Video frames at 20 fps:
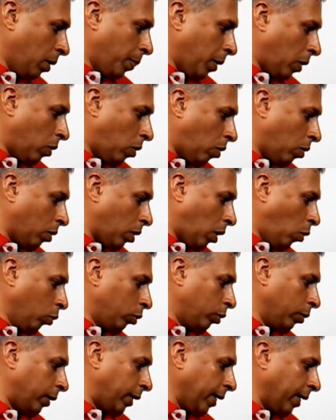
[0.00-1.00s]
Now, or how
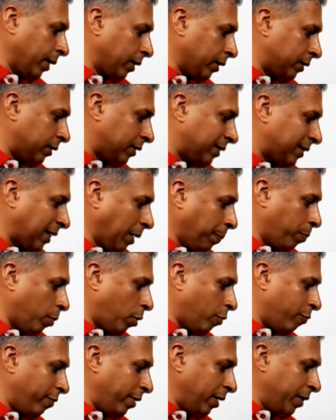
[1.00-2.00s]
to take the step
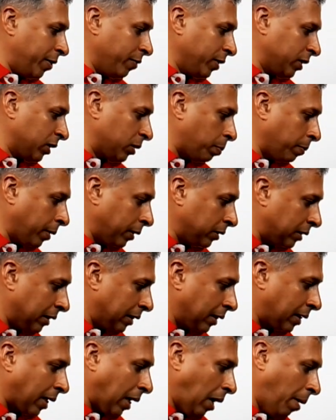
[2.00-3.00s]
of investments
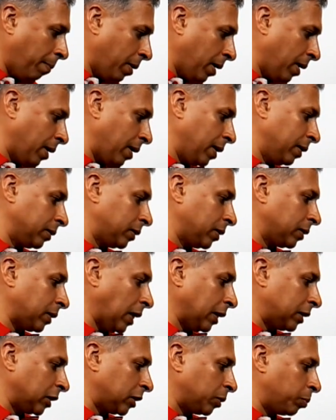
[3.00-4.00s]
in camera and lenses
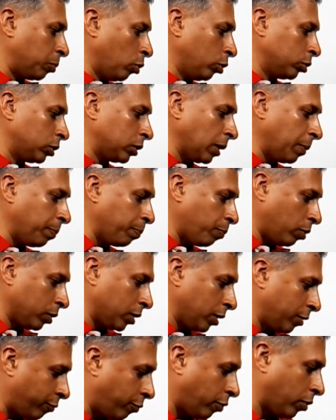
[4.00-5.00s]
as is most
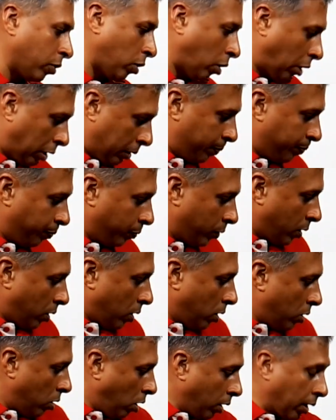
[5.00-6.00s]
important for all.
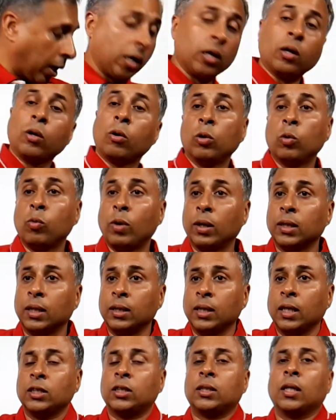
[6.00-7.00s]
Okay, good one,
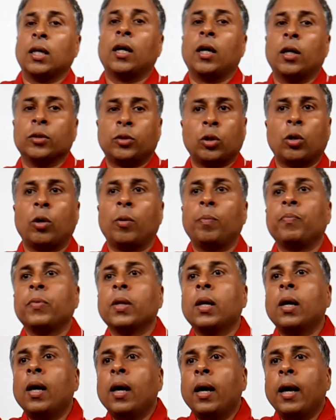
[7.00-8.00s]
Anish. So
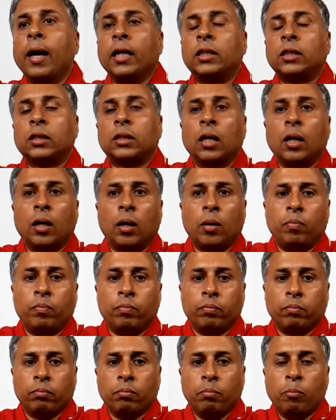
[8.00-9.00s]
it's
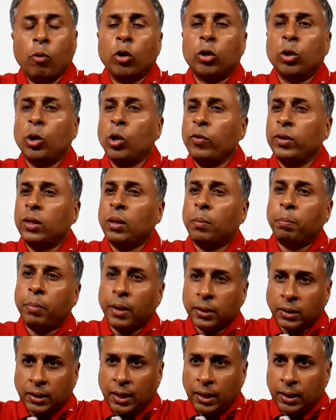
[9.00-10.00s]
more to do with the
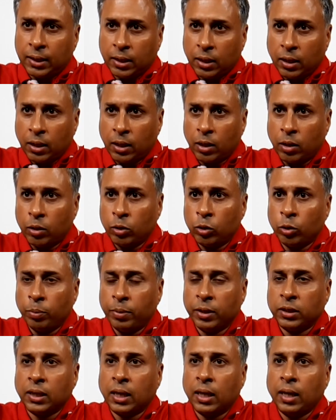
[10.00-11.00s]
budget to
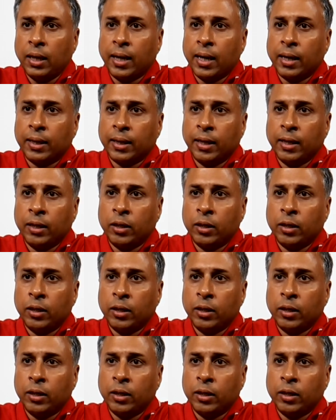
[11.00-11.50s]
basically get